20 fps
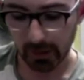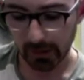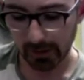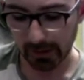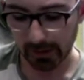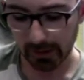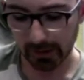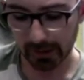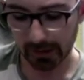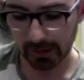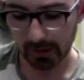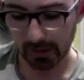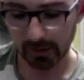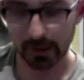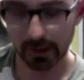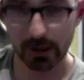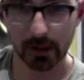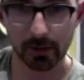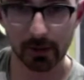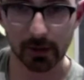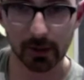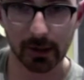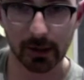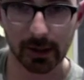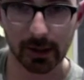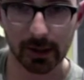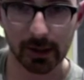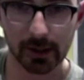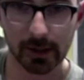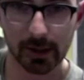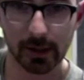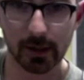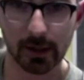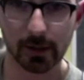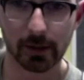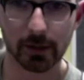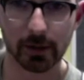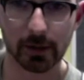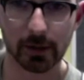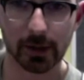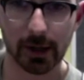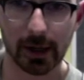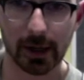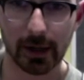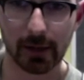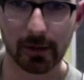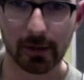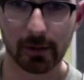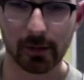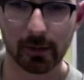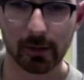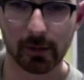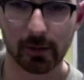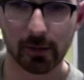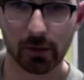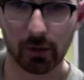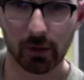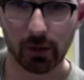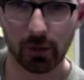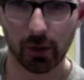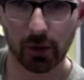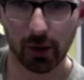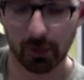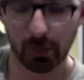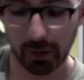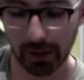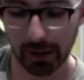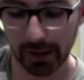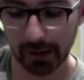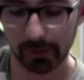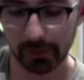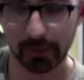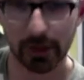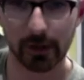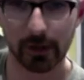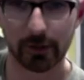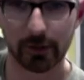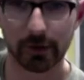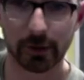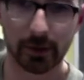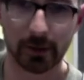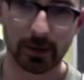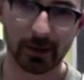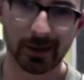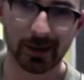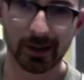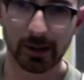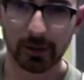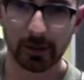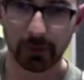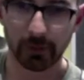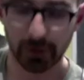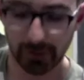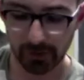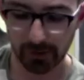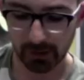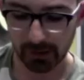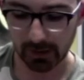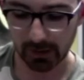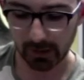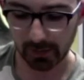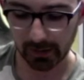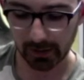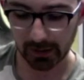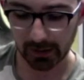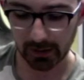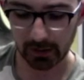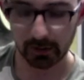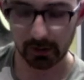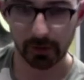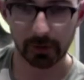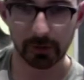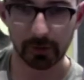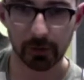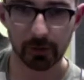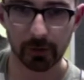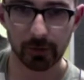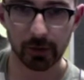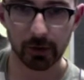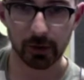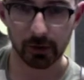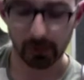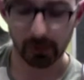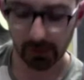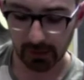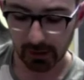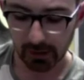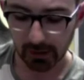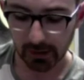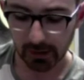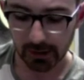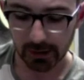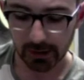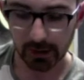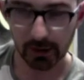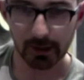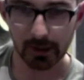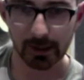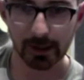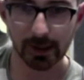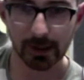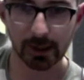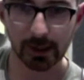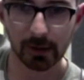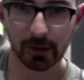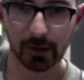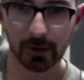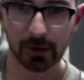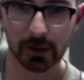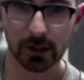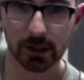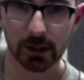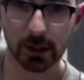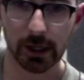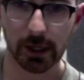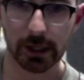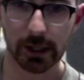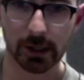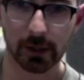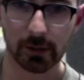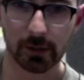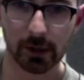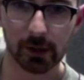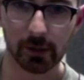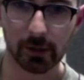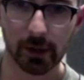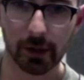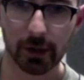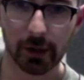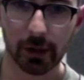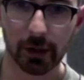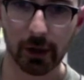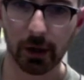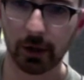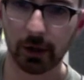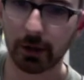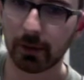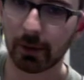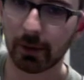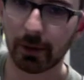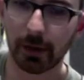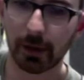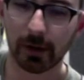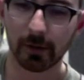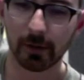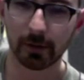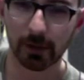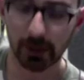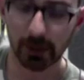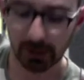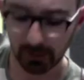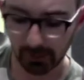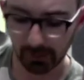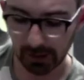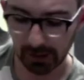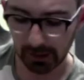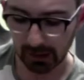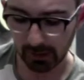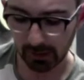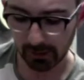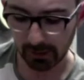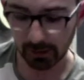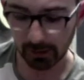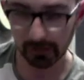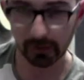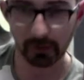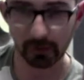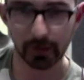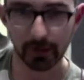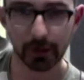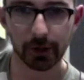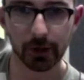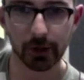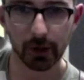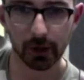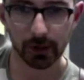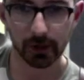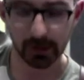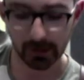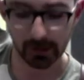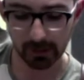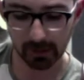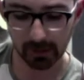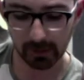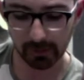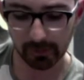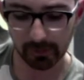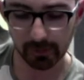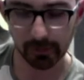Okay, so I'm doing this, and then I'm doing that, all the while playing a bit of a riff at the top here, a little bit of a fill. So it's a bit of a stretch. I'm using my third. You'd be welcome to use your pinky, but I've got my third on the 12.